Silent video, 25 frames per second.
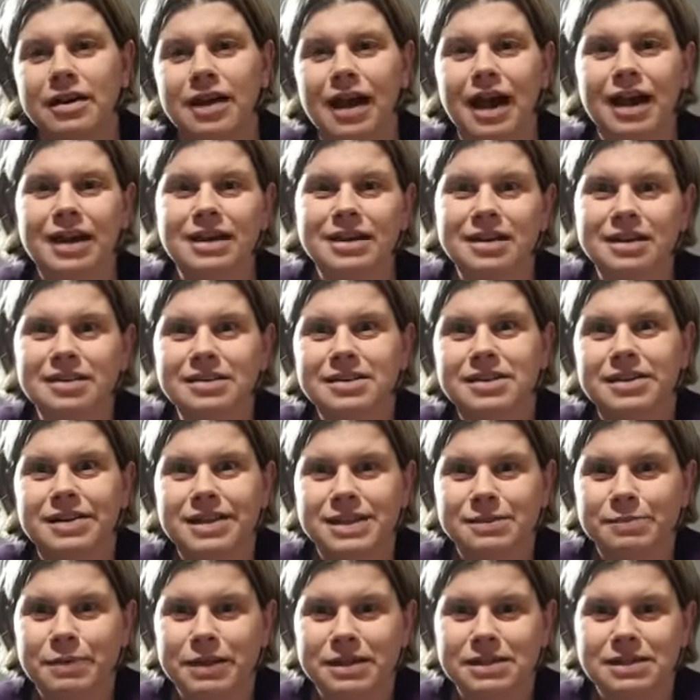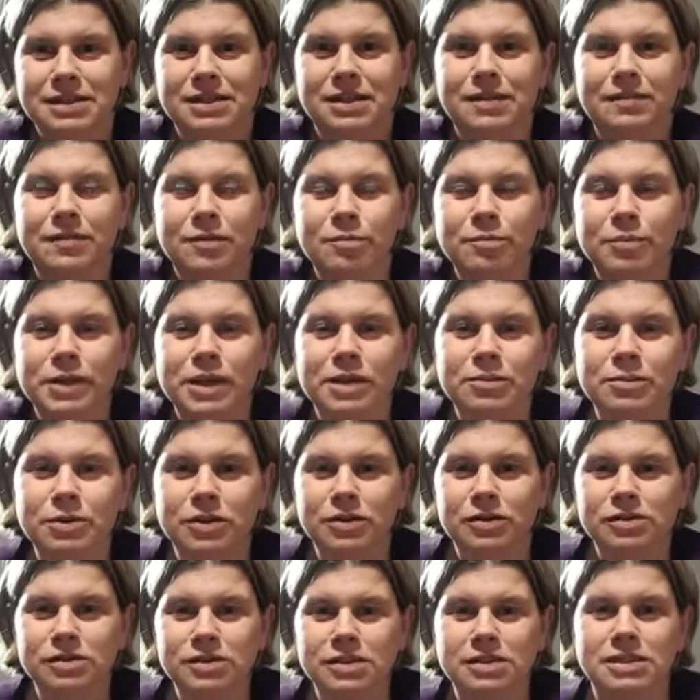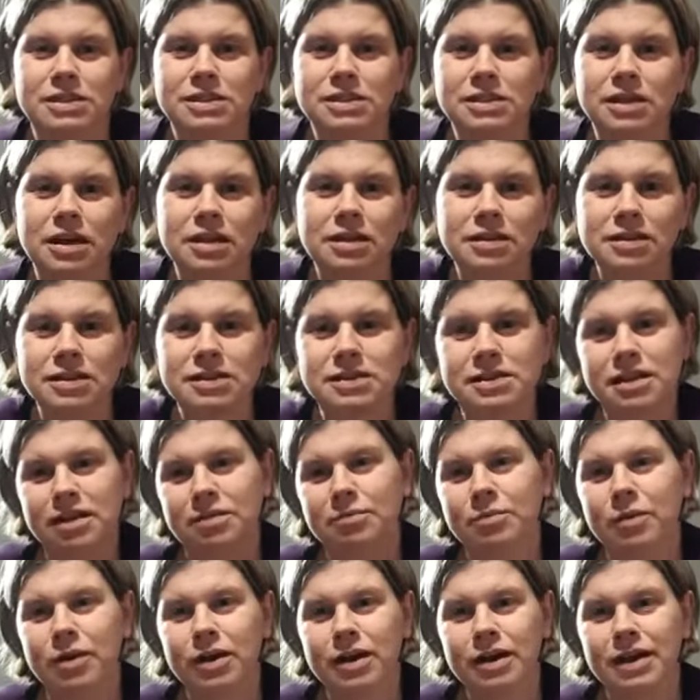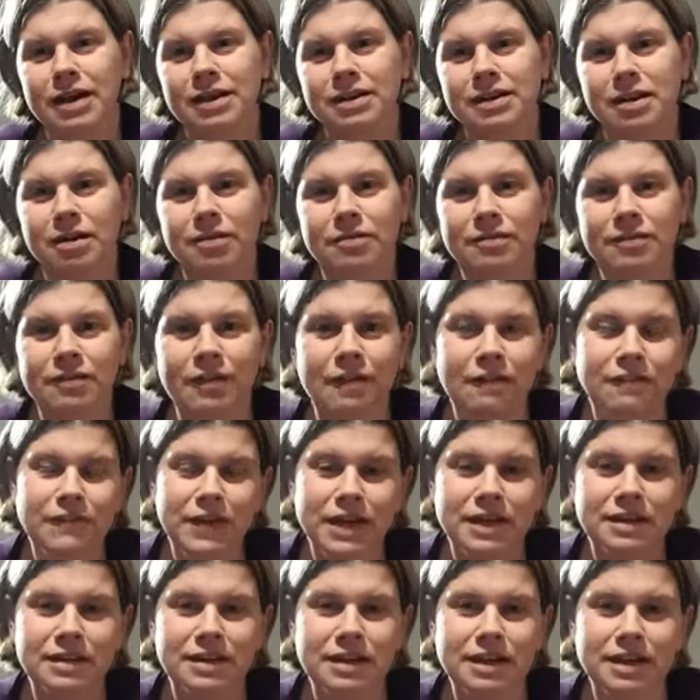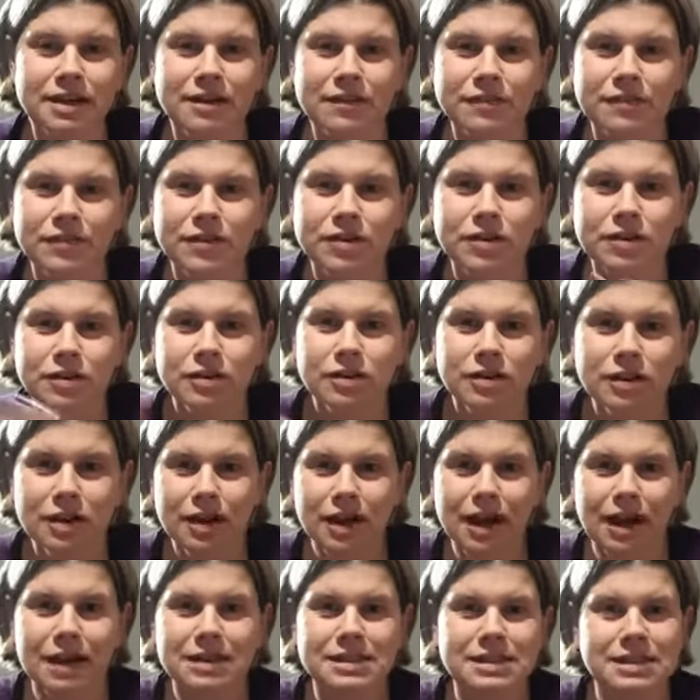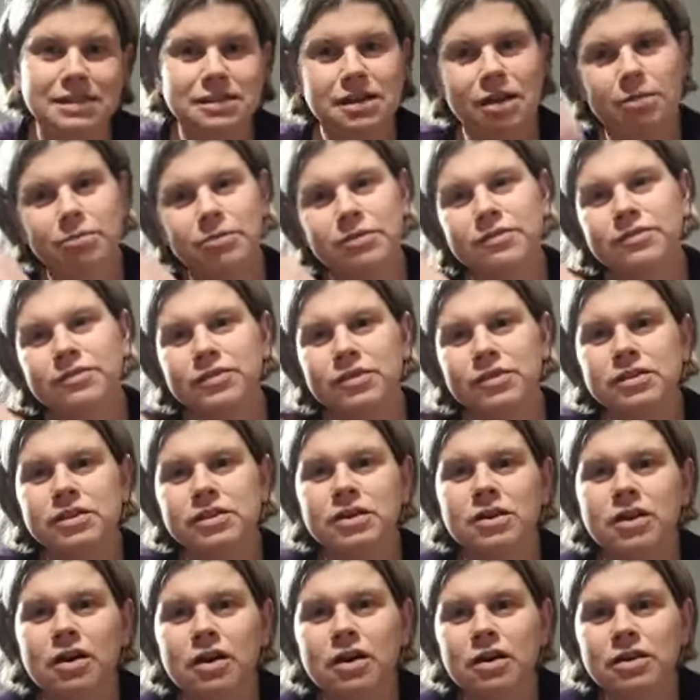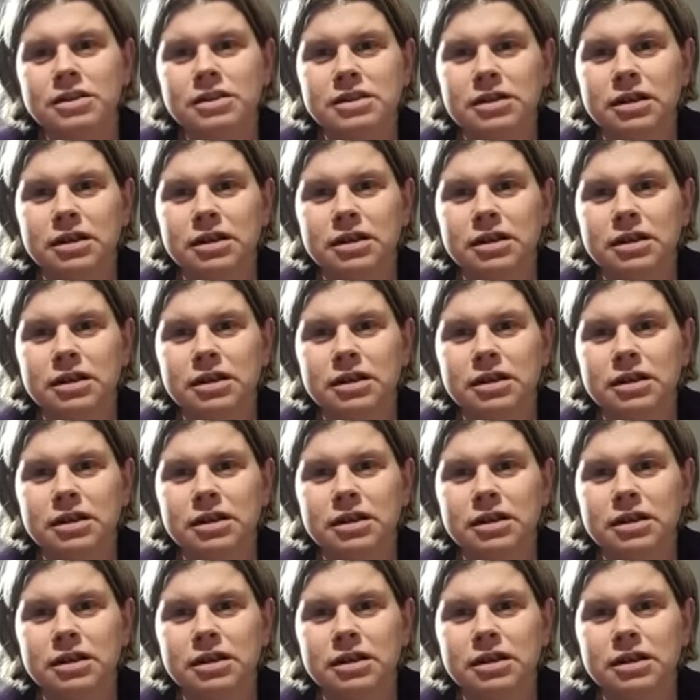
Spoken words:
A, because they're expensive, and B, because of the sun. The sun might end up fading it through as it's coming through the glass.